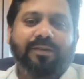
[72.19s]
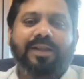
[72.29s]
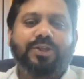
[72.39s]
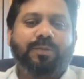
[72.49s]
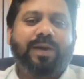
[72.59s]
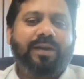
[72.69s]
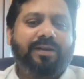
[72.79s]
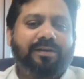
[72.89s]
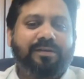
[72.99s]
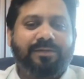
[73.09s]
That's
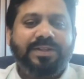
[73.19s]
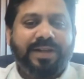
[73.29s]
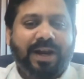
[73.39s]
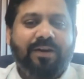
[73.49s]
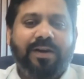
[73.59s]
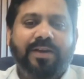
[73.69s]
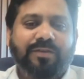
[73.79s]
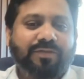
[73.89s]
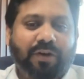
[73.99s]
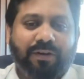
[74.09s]
where we stand today
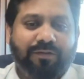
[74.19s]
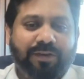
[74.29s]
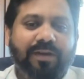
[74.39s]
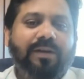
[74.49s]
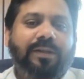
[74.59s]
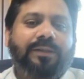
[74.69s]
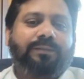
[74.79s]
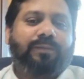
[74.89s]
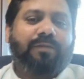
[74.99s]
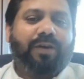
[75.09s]
as a geography
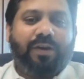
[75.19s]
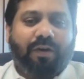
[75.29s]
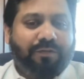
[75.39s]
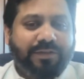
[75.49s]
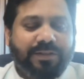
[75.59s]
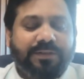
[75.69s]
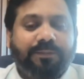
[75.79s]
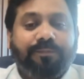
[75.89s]
for our offices.